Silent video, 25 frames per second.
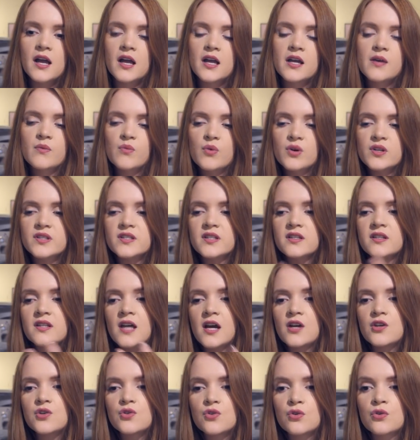It wasn't
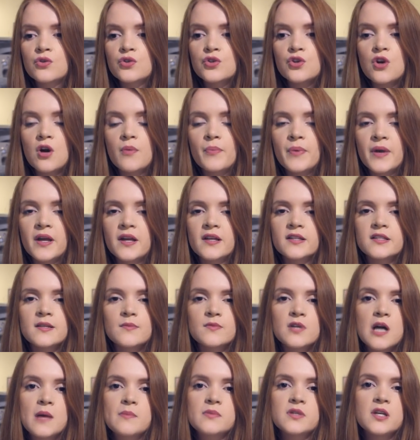that jaw dropping.
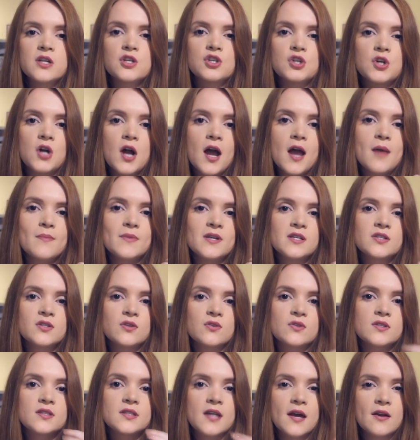Sometimes they try and be
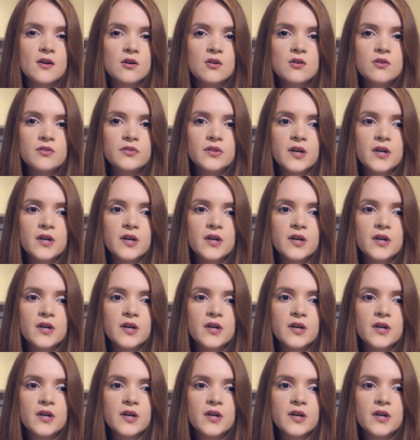so subtle